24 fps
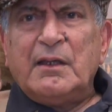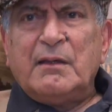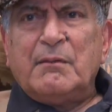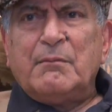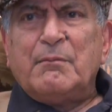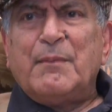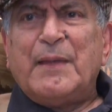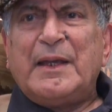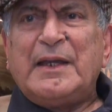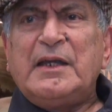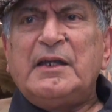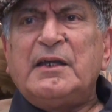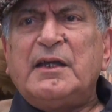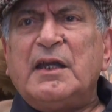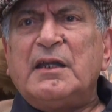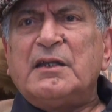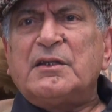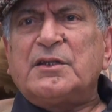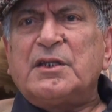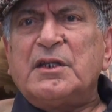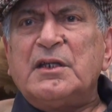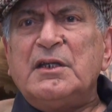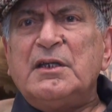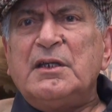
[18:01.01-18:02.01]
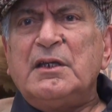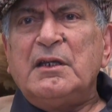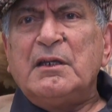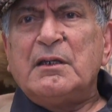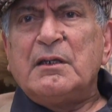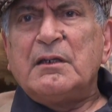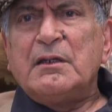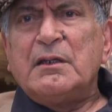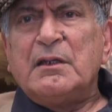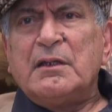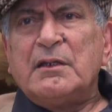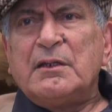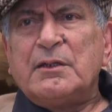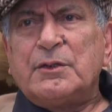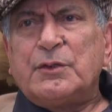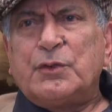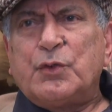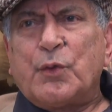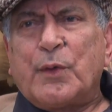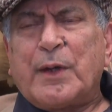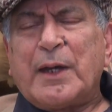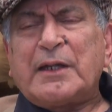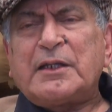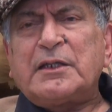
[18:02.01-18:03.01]
Meditation,
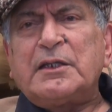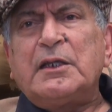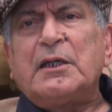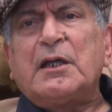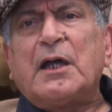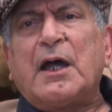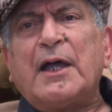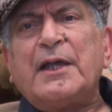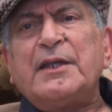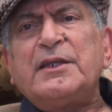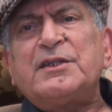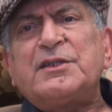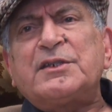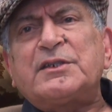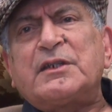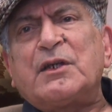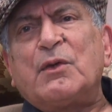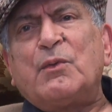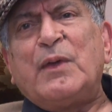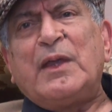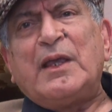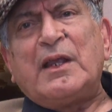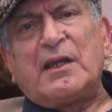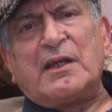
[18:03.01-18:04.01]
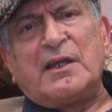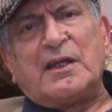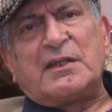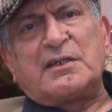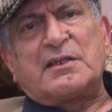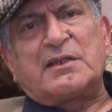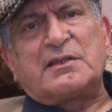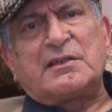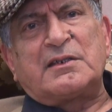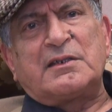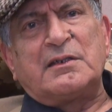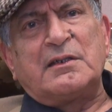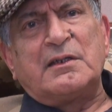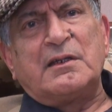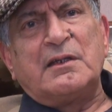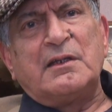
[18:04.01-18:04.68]
to get the highest awareness,